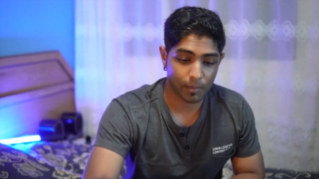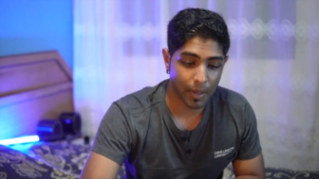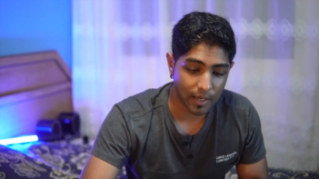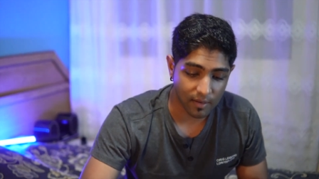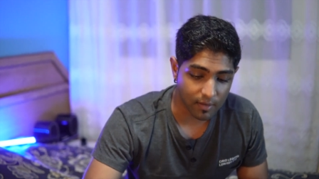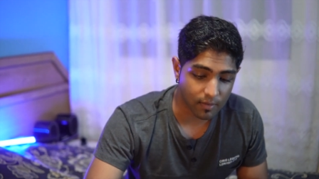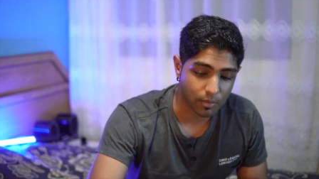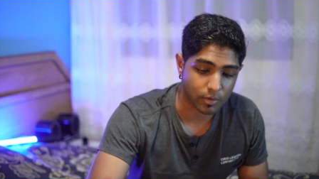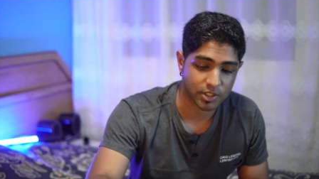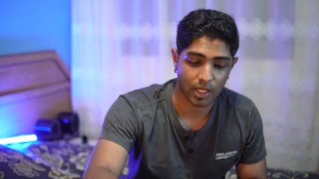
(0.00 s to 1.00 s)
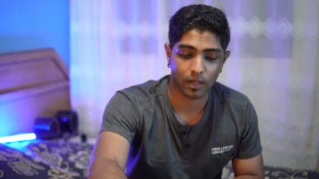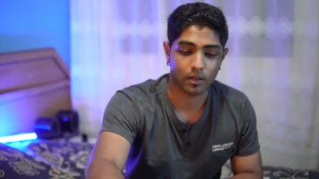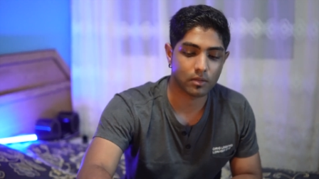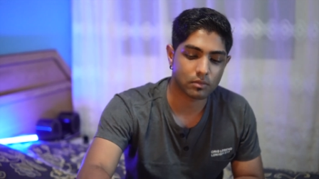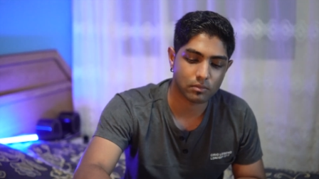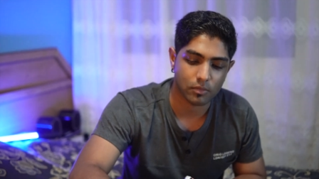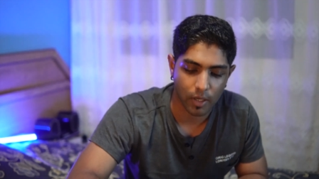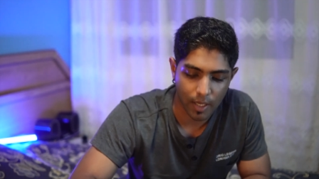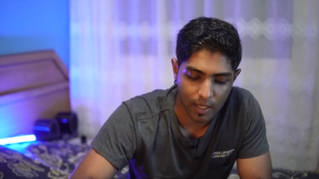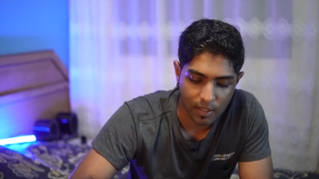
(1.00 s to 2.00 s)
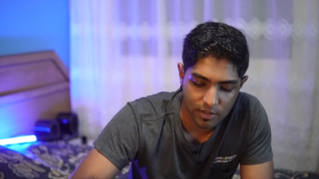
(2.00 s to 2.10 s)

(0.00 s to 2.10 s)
pendant, which I'll yeah,